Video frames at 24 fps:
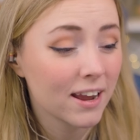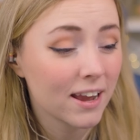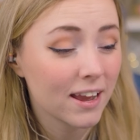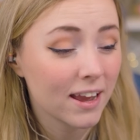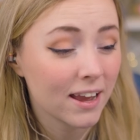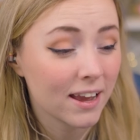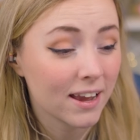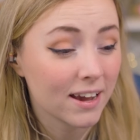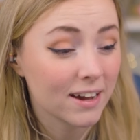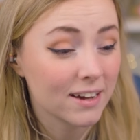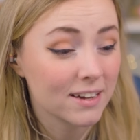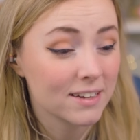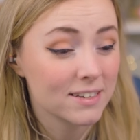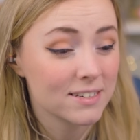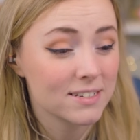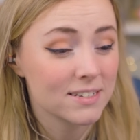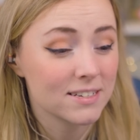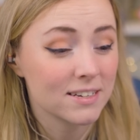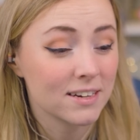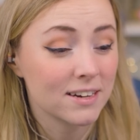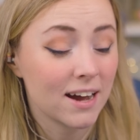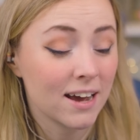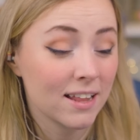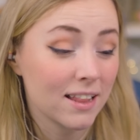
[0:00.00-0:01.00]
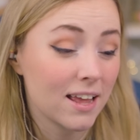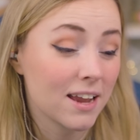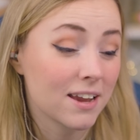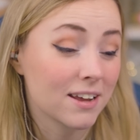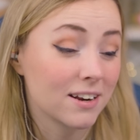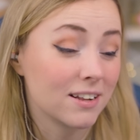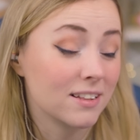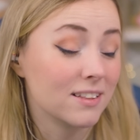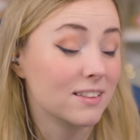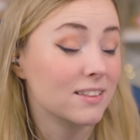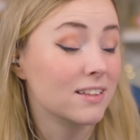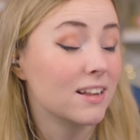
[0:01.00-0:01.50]
and I like
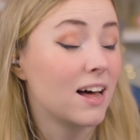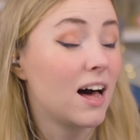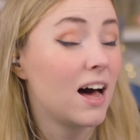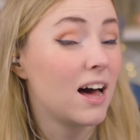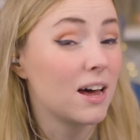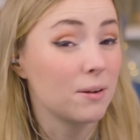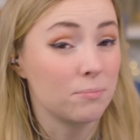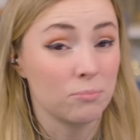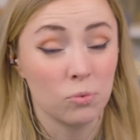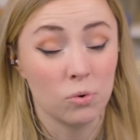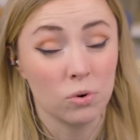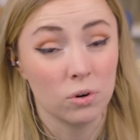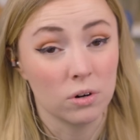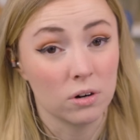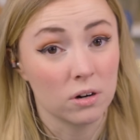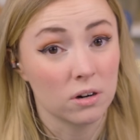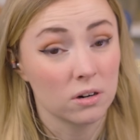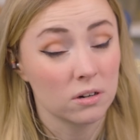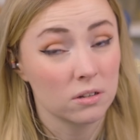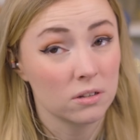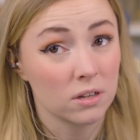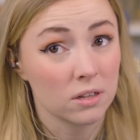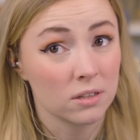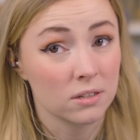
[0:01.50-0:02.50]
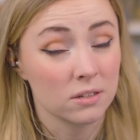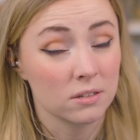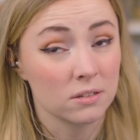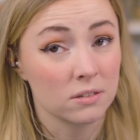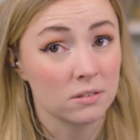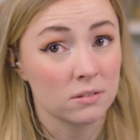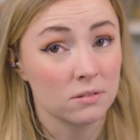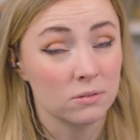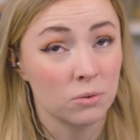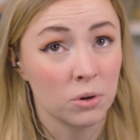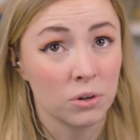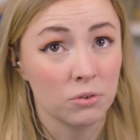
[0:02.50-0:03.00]
it a lot more than
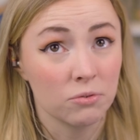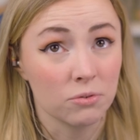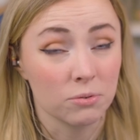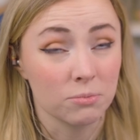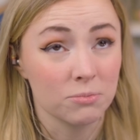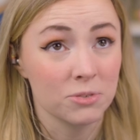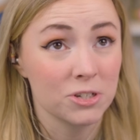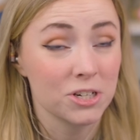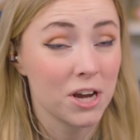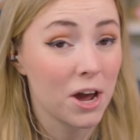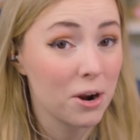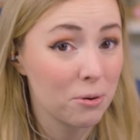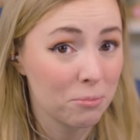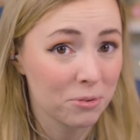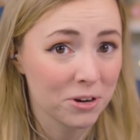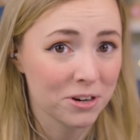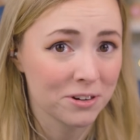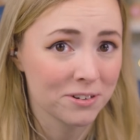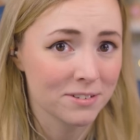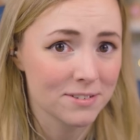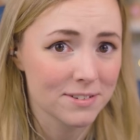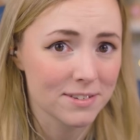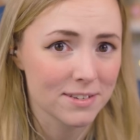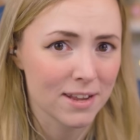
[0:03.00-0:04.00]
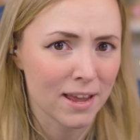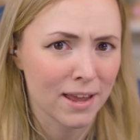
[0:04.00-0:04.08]
the one from Shadowbringers,